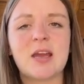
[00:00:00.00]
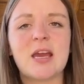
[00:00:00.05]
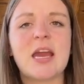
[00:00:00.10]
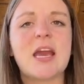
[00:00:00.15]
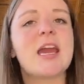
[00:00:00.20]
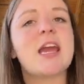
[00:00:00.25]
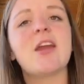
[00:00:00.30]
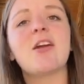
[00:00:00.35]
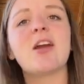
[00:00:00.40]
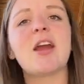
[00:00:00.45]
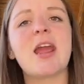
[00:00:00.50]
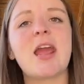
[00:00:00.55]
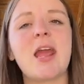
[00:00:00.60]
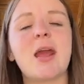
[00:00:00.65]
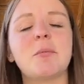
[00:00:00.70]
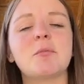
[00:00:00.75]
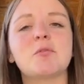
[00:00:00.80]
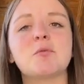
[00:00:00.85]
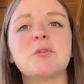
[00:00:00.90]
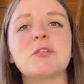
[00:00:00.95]
Here at
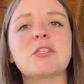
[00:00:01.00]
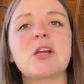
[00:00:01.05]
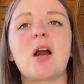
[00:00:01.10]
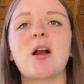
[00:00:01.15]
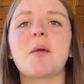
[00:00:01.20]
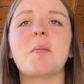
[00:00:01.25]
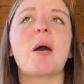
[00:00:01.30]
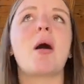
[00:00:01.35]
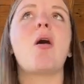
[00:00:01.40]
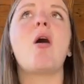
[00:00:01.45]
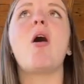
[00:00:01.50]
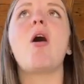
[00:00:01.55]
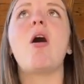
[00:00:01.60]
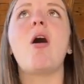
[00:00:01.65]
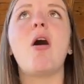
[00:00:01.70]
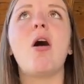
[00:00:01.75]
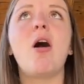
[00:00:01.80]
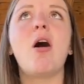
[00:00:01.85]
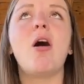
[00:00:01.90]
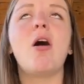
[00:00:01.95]
AMPED, we talk about
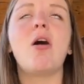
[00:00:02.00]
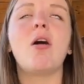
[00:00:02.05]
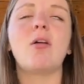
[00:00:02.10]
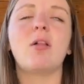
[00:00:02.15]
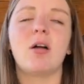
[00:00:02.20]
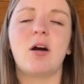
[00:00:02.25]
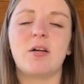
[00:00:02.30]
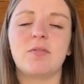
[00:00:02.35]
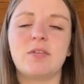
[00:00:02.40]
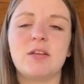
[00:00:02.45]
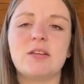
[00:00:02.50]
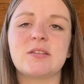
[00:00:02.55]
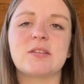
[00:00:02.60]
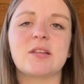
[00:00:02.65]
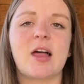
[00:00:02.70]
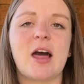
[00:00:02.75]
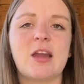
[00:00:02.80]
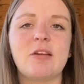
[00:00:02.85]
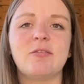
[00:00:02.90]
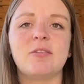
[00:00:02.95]
all of these
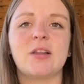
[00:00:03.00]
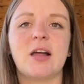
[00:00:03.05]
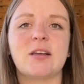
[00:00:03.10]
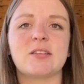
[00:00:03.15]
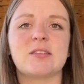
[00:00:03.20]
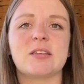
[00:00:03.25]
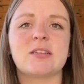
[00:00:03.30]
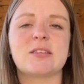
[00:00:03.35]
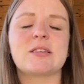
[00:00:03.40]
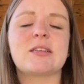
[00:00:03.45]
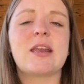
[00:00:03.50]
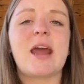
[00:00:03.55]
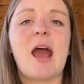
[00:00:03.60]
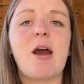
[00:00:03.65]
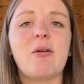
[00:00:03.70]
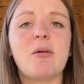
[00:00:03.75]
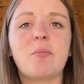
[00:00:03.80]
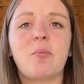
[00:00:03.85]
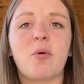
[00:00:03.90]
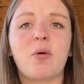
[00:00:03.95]
life lessons and
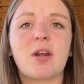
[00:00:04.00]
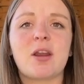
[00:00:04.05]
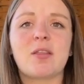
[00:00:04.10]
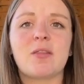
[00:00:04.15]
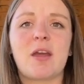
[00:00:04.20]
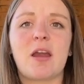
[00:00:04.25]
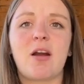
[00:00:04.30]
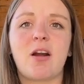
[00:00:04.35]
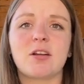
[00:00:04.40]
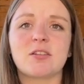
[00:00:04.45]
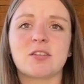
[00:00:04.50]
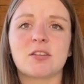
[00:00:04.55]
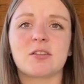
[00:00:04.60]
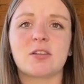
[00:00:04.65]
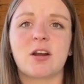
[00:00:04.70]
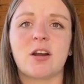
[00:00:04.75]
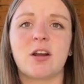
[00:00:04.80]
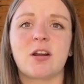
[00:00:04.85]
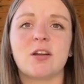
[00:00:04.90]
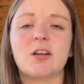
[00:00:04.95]
how important they are to
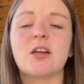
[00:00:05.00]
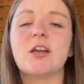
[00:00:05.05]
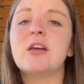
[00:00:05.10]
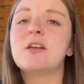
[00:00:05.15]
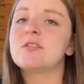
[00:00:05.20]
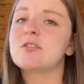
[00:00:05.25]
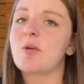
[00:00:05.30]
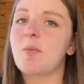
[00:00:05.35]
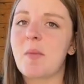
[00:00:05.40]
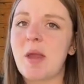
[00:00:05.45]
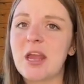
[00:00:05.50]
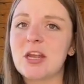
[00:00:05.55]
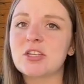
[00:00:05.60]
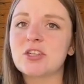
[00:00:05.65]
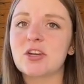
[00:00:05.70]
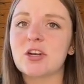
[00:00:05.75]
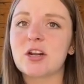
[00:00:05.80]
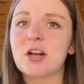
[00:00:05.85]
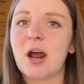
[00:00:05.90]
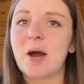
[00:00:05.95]
learn. So make
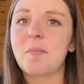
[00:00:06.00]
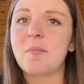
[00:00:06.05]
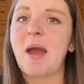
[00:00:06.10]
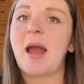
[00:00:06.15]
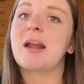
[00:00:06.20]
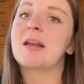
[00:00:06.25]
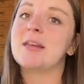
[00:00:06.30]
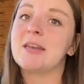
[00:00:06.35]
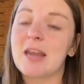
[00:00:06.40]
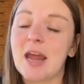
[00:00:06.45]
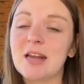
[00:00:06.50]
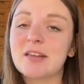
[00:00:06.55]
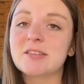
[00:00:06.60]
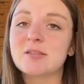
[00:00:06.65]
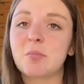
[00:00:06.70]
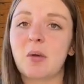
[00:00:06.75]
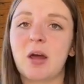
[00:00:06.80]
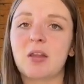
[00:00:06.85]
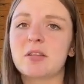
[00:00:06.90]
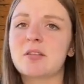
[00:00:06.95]
sure to come back next
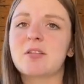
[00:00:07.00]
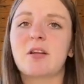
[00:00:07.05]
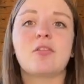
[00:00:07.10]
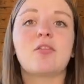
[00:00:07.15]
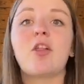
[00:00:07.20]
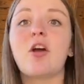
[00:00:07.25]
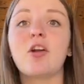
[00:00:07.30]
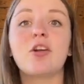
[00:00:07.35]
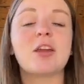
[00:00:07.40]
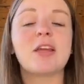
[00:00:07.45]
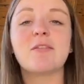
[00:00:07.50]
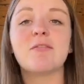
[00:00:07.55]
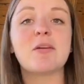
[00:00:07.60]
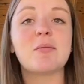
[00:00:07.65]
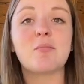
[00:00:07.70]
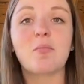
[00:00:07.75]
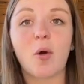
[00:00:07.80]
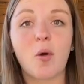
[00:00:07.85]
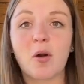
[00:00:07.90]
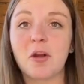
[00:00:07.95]
month to learn
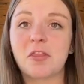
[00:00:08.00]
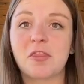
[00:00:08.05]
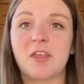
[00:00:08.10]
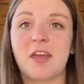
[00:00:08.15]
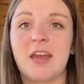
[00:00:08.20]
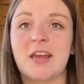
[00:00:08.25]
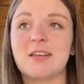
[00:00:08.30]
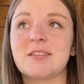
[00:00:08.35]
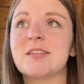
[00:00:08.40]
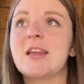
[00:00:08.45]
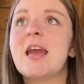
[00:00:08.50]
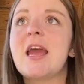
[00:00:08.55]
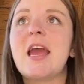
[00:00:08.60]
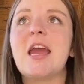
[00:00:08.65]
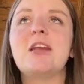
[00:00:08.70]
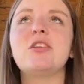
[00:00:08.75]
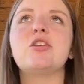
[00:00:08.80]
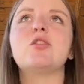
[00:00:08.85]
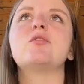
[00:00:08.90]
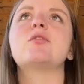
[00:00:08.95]
even more things
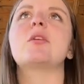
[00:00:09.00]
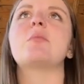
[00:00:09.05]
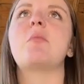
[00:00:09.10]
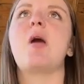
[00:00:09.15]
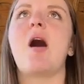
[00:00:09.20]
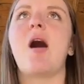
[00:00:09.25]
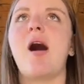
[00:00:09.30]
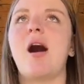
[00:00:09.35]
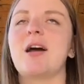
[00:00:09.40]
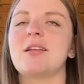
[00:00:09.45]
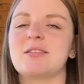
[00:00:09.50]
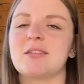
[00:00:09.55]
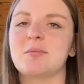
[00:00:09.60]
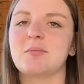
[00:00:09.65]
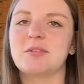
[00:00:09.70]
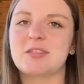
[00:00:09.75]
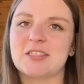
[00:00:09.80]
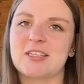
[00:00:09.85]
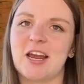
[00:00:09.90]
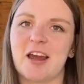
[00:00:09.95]
and do some awesome
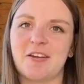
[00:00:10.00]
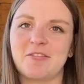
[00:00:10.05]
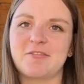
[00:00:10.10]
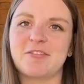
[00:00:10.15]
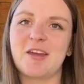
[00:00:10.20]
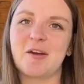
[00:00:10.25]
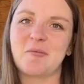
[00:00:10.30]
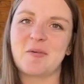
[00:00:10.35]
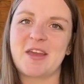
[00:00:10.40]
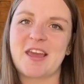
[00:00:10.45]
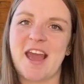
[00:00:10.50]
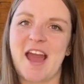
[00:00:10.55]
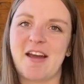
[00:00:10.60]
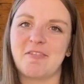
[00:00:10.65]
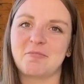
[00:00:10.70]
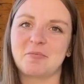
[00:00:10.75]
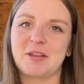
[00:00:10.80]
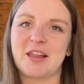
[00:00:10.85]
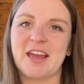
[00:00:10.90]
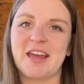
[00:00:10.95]
stuff that we have
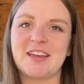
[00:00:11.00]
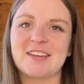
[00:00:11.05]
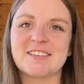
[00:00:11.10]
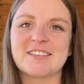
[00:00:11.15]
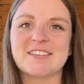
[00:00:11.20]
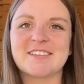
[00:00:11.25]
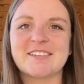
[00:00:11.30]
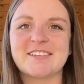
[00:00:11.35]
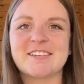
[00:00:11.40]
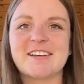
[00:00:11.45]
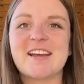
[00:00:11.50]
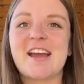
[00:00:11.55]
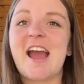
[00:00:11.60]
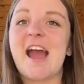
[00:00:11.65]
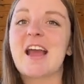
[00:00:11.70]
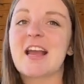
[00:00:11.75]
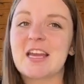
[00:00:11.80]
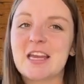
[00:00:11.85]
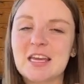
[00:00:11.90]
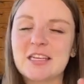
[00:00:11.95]
planned.
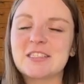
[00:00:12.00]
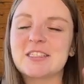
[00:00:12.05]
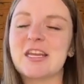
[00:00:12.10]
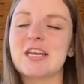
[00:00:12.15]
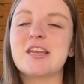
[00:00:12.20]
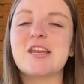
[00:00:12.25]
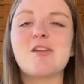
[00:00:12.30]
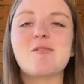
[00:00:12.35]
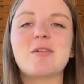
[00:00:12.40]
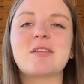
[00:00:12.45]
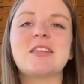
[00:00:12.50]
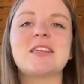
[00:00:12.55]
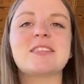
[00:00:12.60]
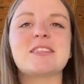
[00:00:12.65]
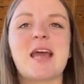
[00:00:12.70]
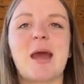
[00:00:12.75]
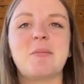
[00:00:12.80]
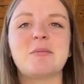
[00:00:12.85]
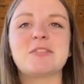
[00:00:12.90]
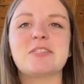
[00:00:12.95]
Continue with this
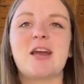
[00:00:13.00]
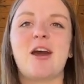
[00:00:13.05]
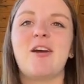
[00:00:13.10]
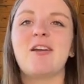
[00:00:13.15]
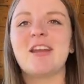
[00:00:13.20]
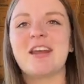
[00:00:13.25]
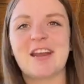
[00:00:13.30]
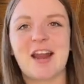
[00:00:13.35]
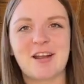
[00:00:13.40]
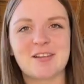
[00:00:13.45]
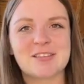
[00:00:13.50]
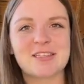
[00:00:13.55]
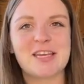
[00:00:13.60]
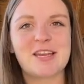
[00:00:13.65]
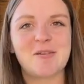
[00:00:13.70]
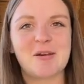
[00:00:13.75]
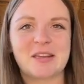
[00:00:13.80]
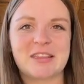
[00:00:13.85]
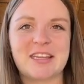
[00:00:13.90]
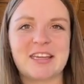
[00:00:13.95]
episode and I'll see
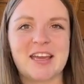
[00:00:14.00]
you at the